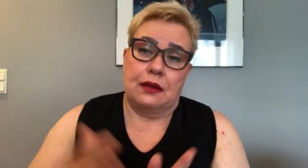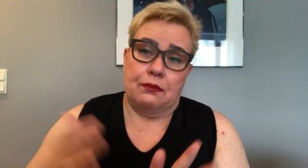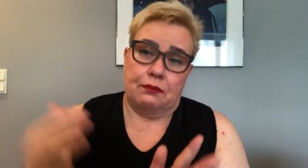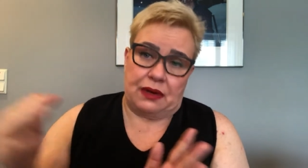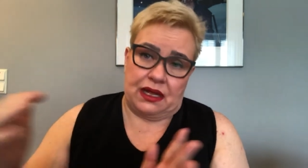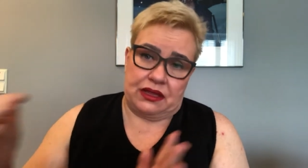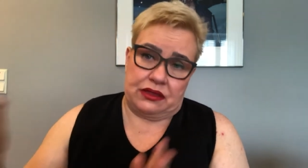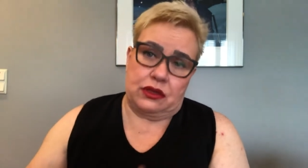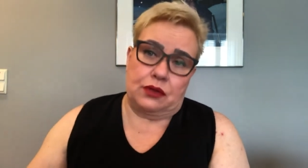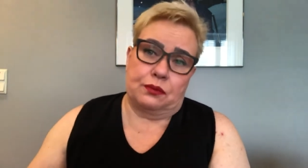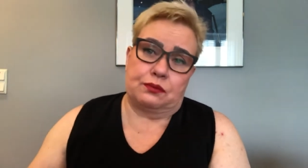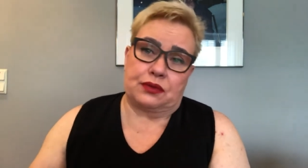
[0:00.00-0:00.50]

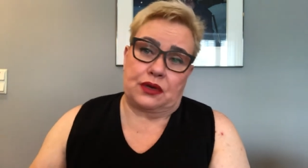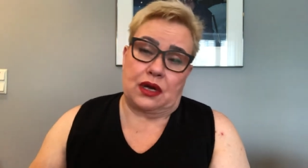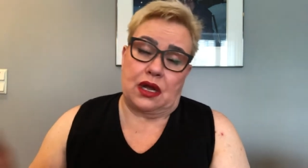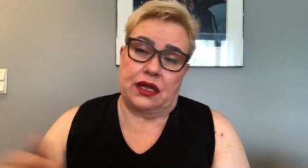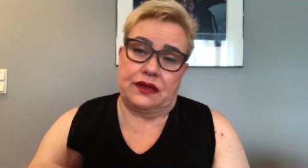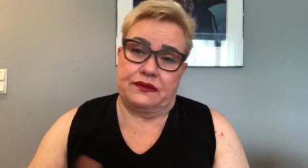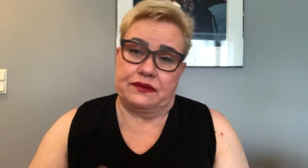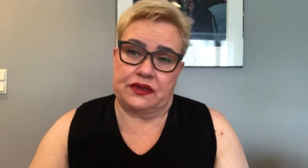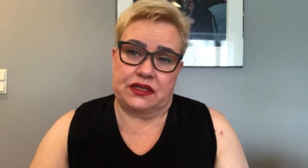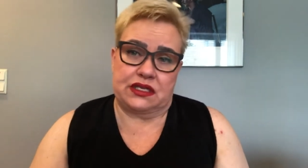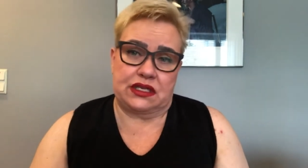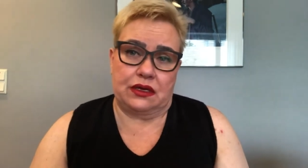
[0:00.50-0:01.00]
but the
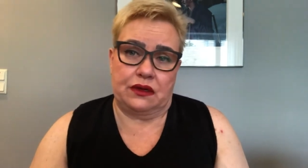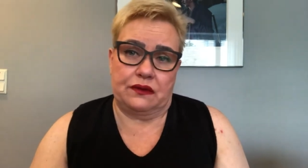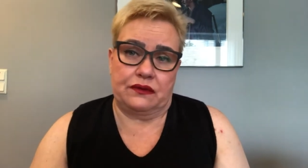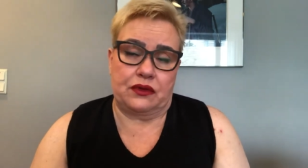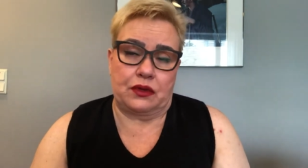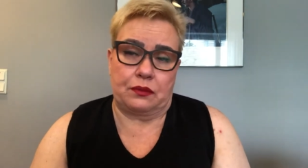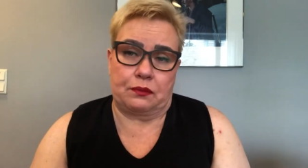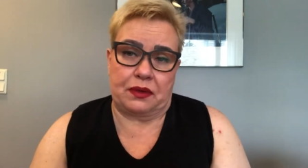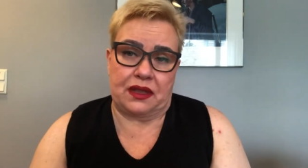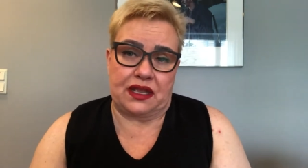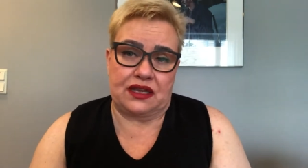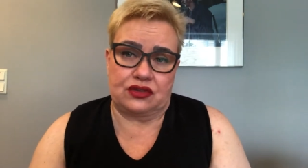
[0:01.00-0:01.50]
privacy of
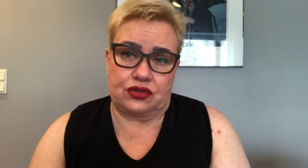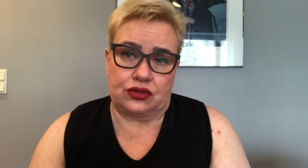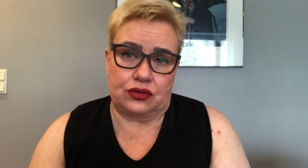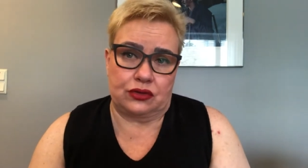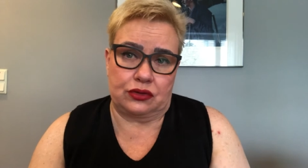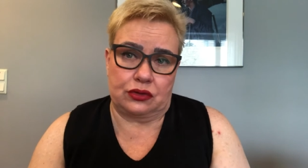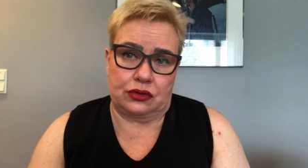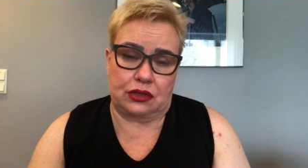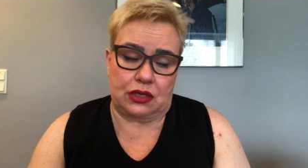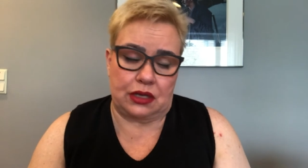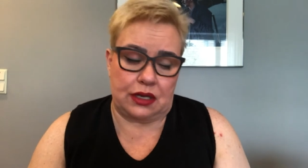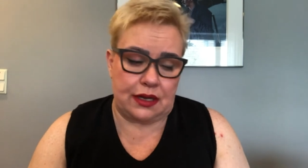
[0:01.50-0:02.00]
the
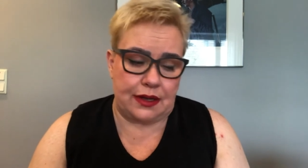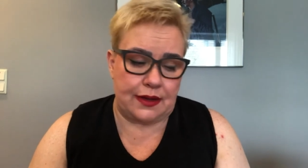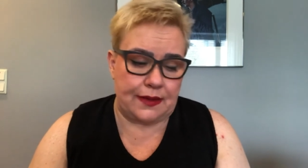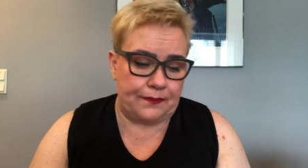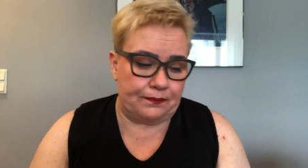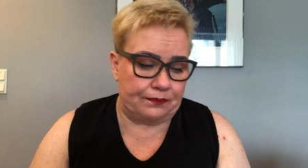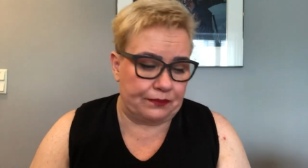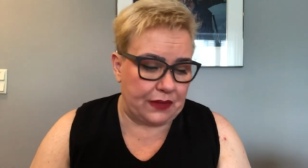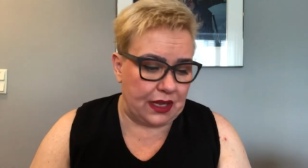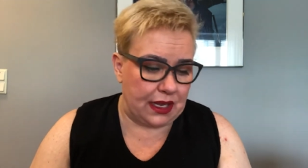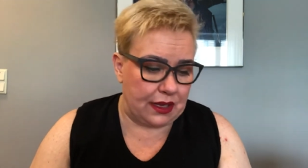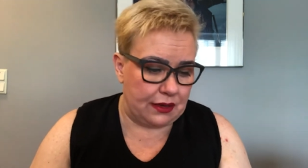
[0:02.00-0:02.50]
patient
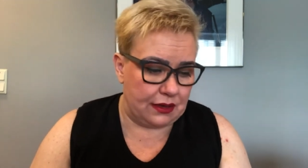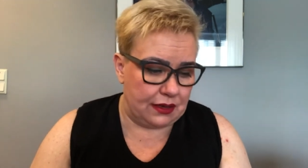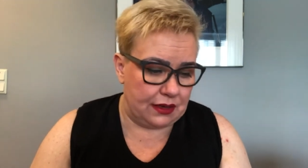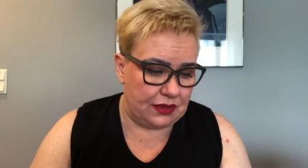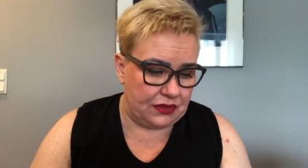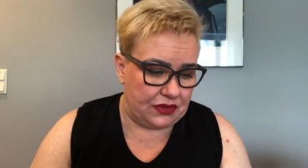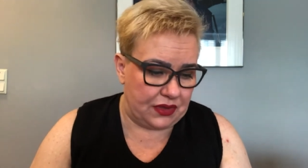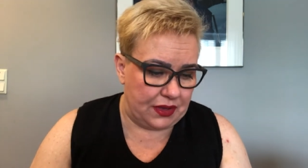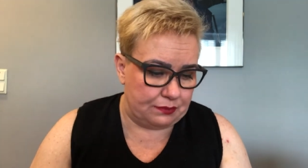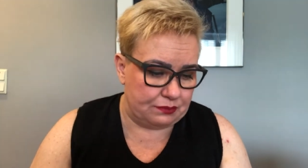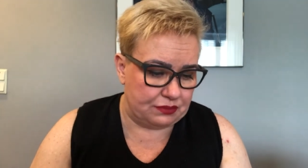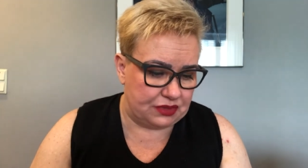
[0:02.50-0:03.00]

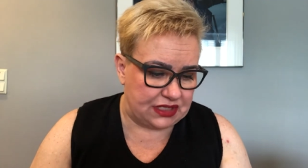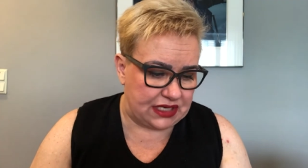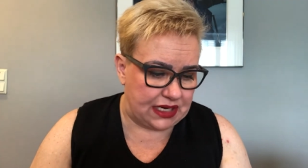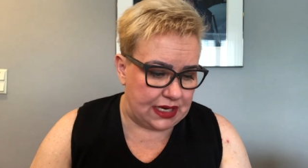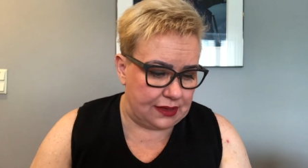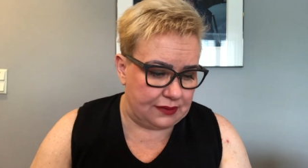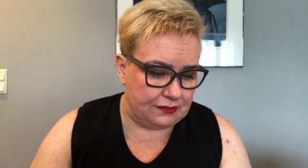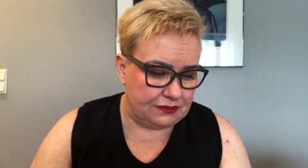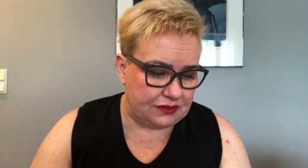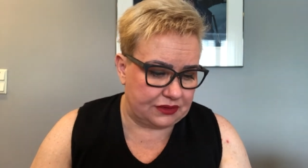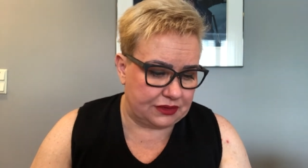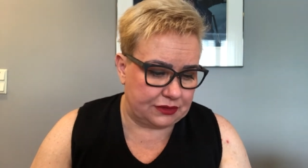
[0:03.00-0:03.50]

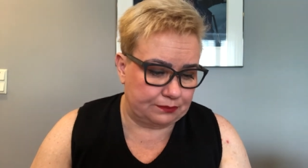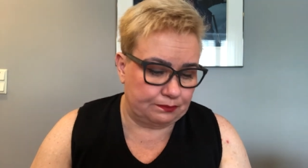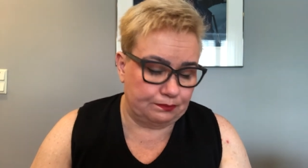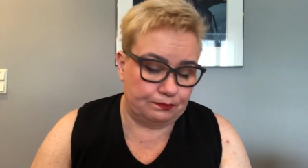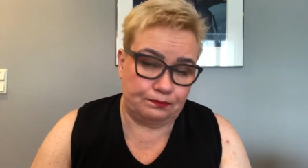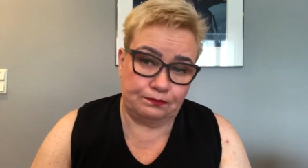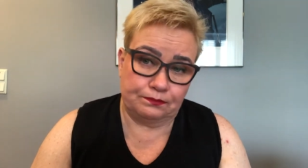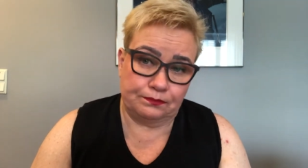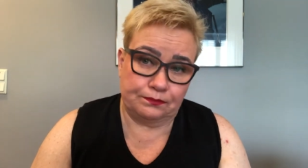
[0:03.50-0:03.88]
themselves.